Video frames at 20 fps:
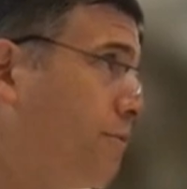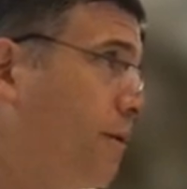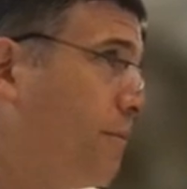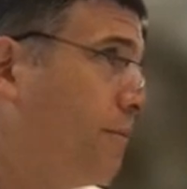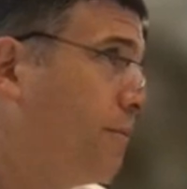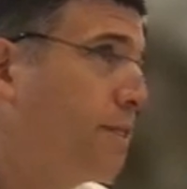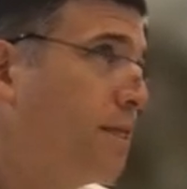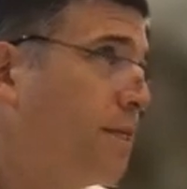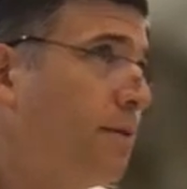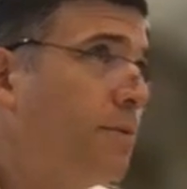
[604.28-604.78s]

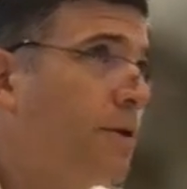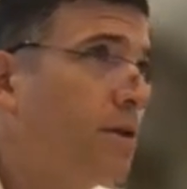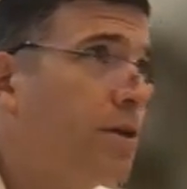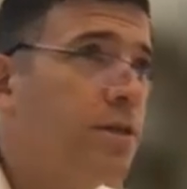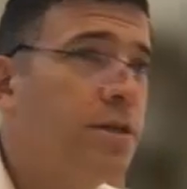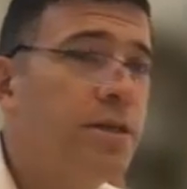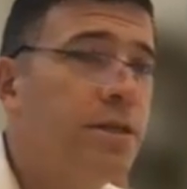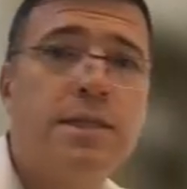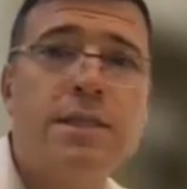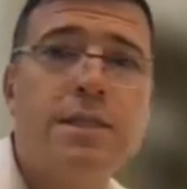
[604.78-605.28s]
property,
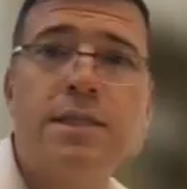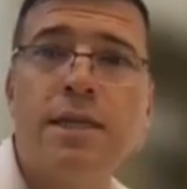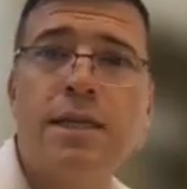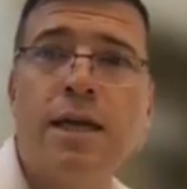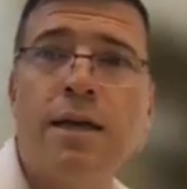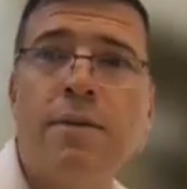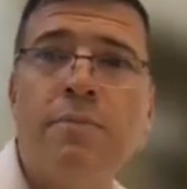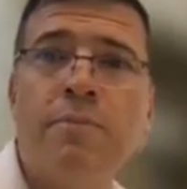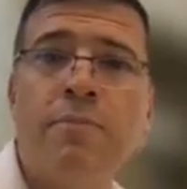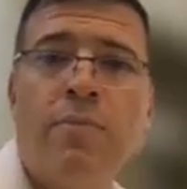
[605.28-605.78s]
because
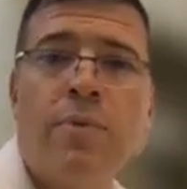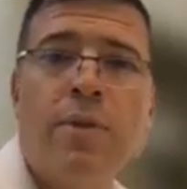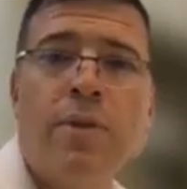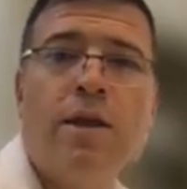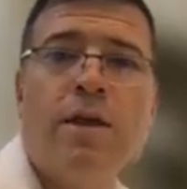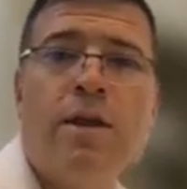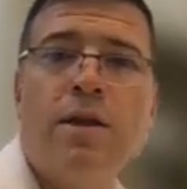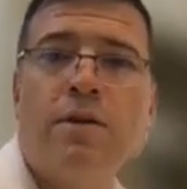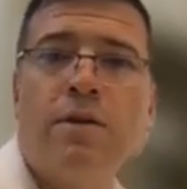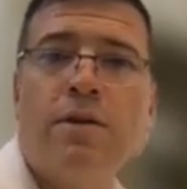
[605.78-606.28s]

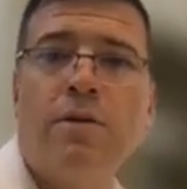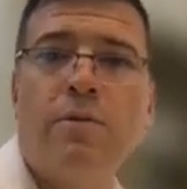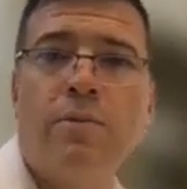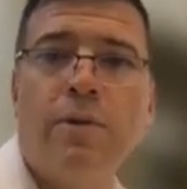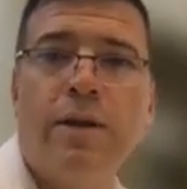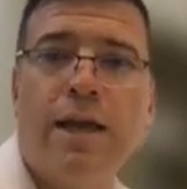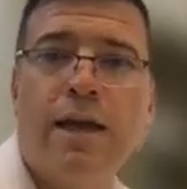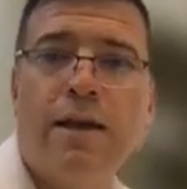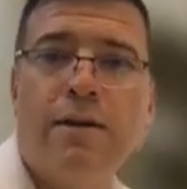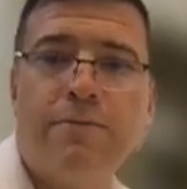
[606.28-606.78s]

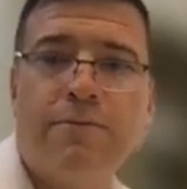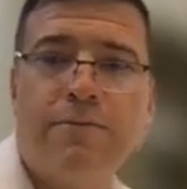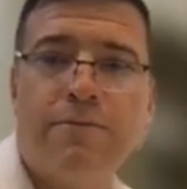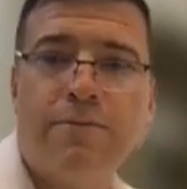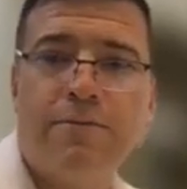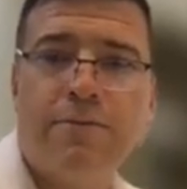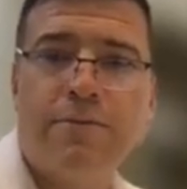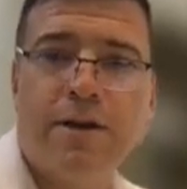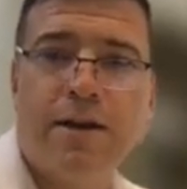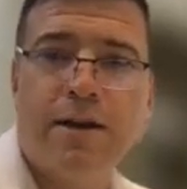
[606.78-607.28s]
we have.
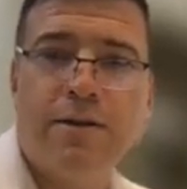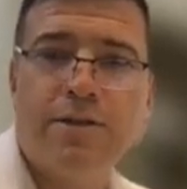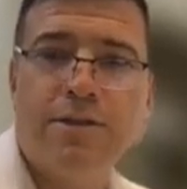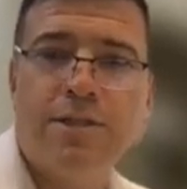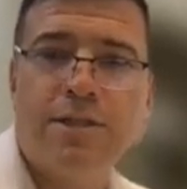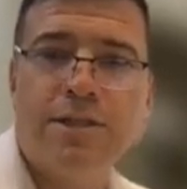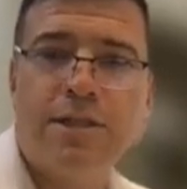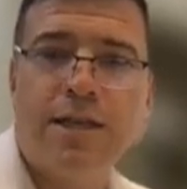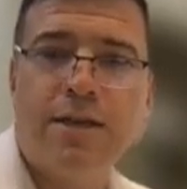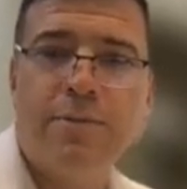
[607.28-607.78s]

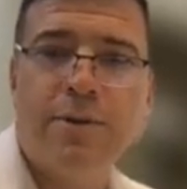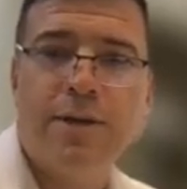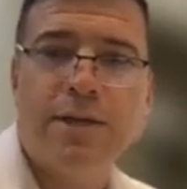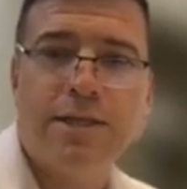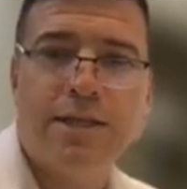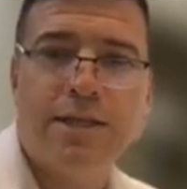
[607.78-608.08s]
Just give me a